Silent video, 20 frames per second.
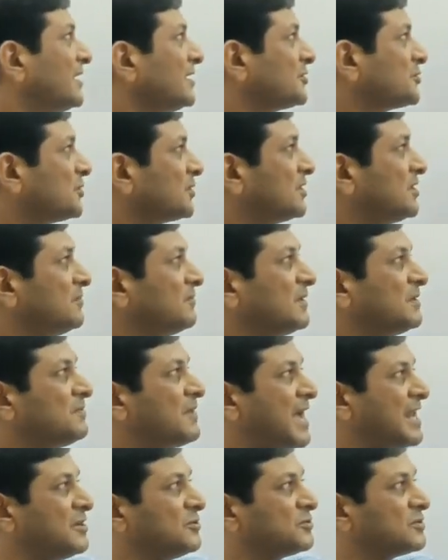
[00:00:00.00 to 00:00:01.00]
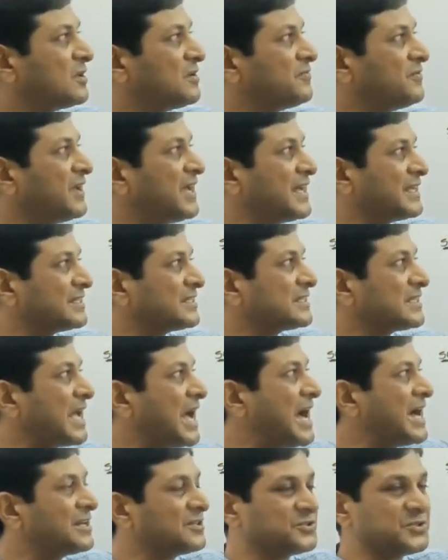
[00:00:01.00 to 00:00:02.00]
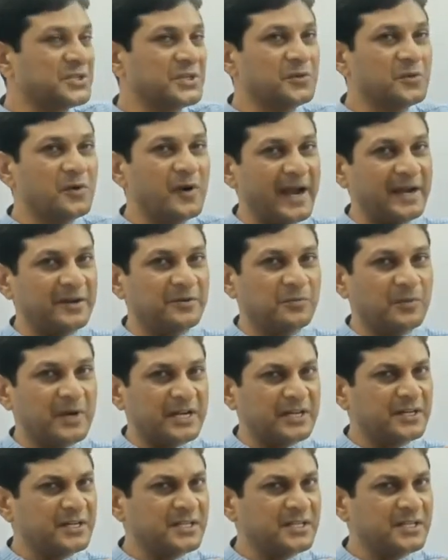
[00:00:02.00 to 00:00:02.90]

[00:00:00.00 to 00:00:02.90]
So given values of x are 0 and 1.